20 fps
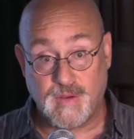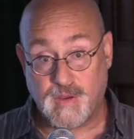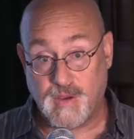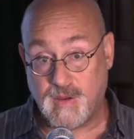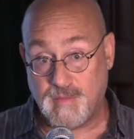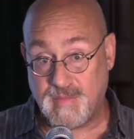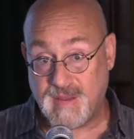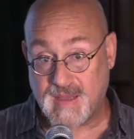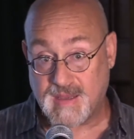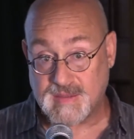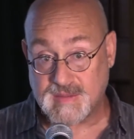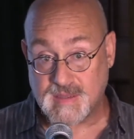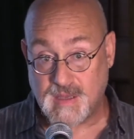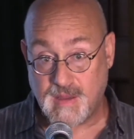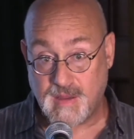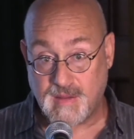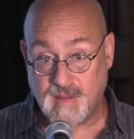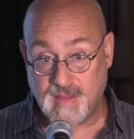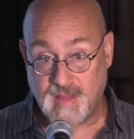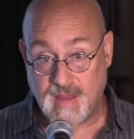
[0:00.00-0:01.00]
good because
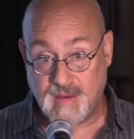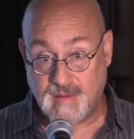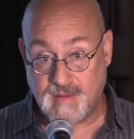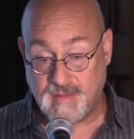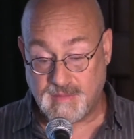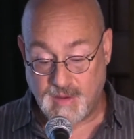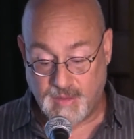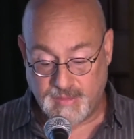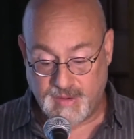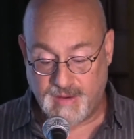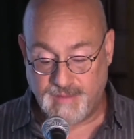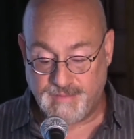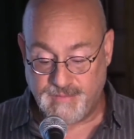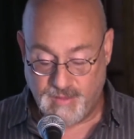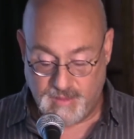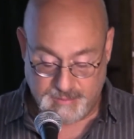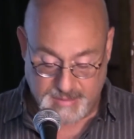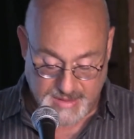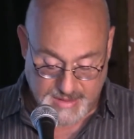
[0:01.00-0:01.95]
they, they donate food,